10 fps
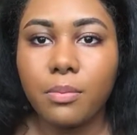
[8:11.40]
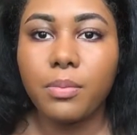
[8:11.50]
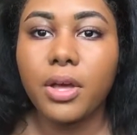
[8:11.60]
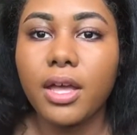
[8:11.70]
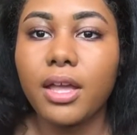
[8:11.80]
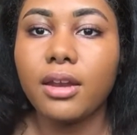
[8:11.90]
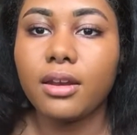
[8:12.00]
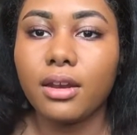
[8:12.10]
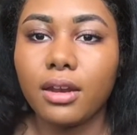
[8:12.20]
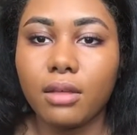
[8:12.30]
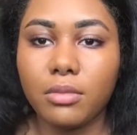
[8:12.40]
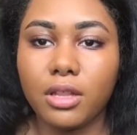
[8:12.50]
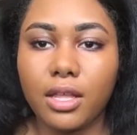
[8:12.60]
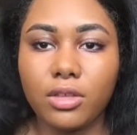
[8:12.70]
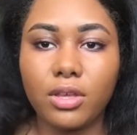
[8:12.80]
but I
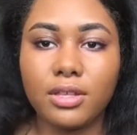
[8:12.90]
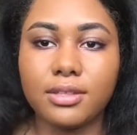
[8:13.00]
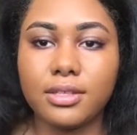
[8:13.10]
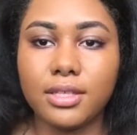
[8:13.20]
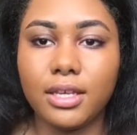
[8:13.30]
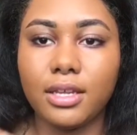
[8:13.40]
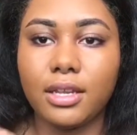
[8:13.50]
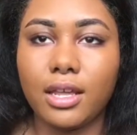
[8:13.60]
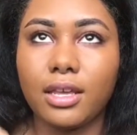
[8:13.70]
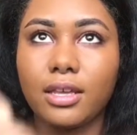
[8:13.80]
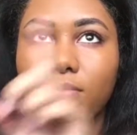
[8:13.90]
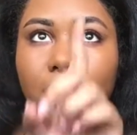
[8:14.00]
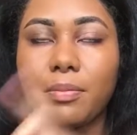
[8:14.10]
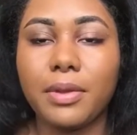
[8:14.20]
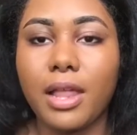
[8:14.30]
mean, like you can see like
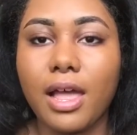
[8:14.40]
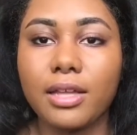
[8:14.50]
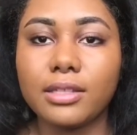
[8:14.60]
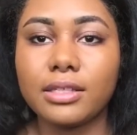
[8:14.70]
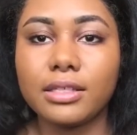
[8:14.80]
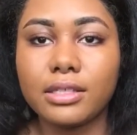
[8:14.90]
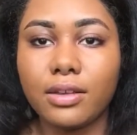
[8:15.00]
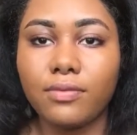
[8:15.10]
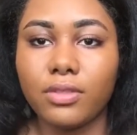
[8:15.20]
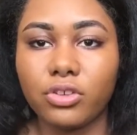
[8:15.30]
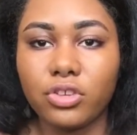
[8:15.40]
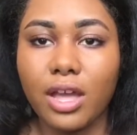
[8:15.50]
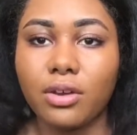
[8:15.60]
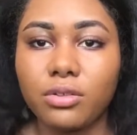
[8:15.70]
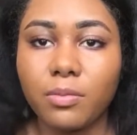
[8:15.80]
my blinds and stuff, the
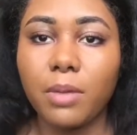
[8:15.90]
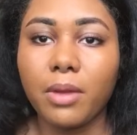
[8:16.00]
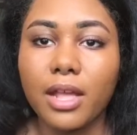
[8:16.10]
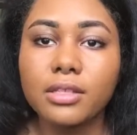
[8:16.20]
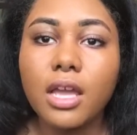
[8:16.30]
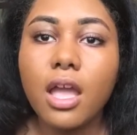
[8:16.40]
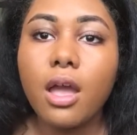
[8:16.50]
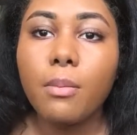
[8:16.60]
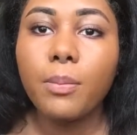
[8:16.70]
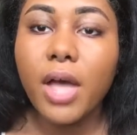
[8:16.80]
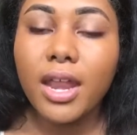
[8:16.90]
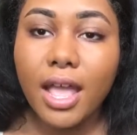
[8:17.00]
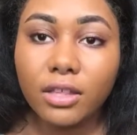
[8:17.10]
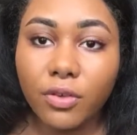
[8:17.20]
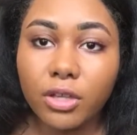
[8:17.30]
shadows of my blinds. But
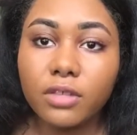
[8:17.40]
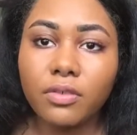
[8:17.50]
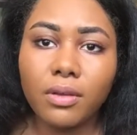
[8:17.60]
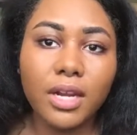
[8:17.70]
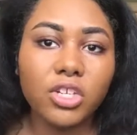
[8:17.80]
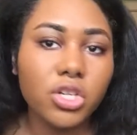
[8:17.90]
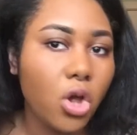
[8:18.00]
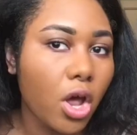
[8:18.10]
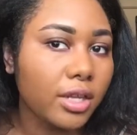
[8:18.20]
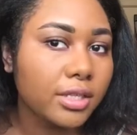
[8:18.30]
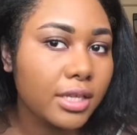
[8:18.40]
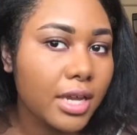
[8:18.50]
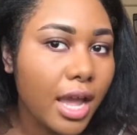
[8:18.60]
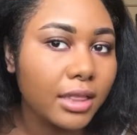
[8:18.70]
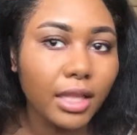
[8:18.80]
as far as the foundation,
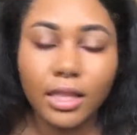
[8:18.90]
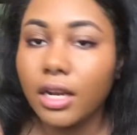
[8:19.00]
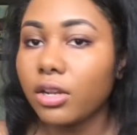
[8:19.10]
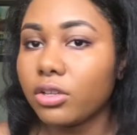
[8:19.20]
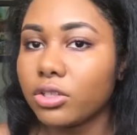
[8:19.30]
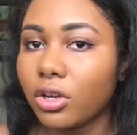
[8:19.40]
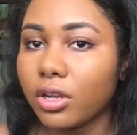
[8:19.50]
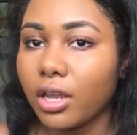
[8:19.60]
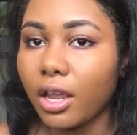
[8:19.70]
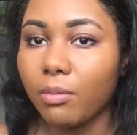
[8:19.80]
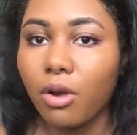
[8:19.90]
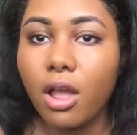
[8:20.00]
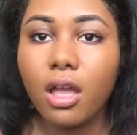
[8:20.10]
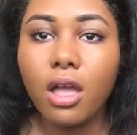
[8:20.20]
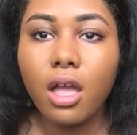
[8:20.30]
honestly, I think that it looks good on camera.